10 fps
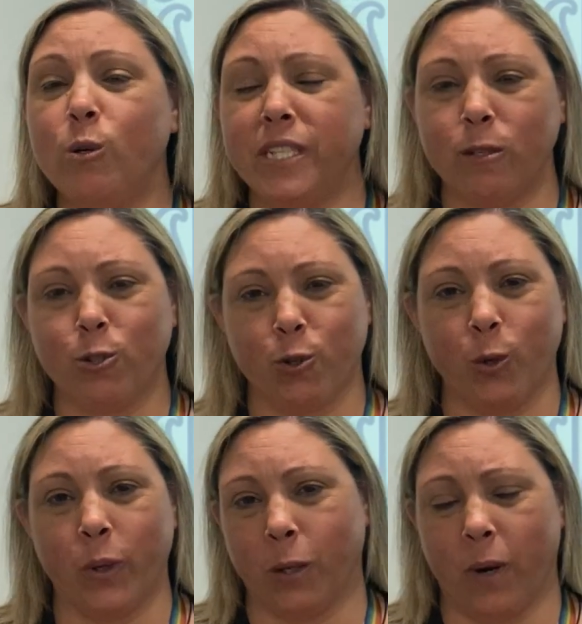Nell
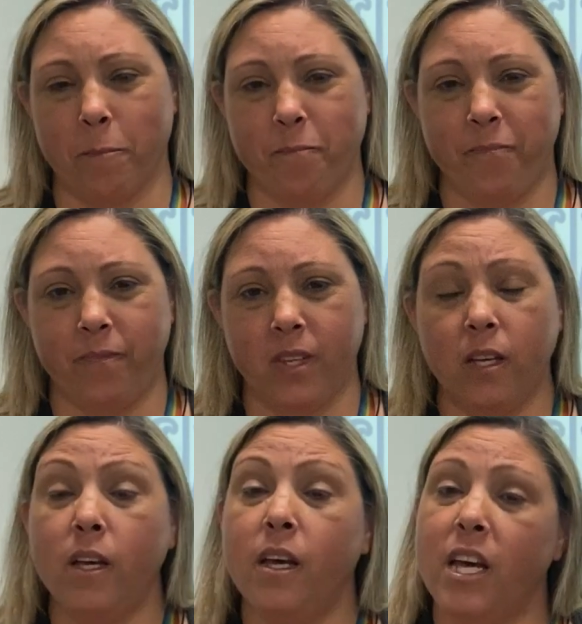tōku ingoa.
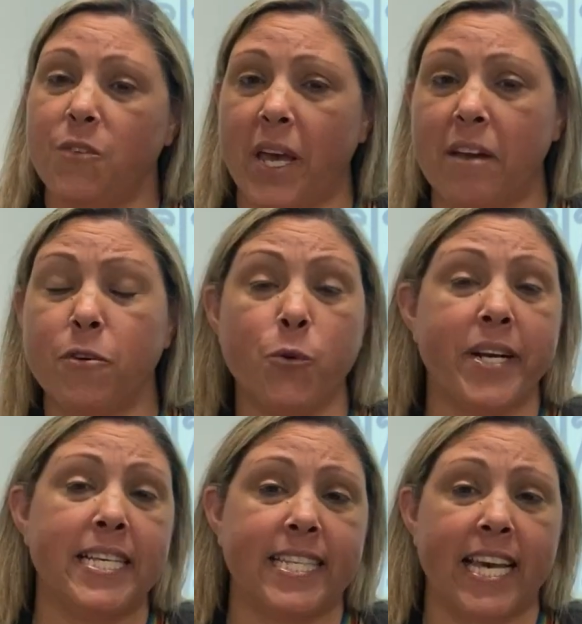If you haven't
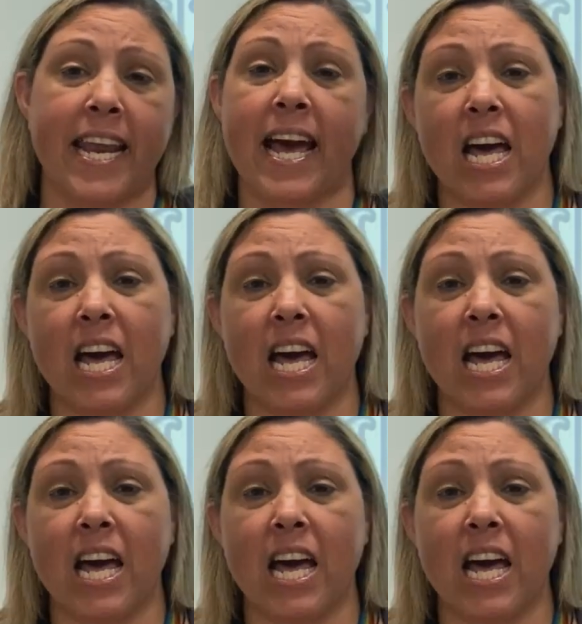already seen our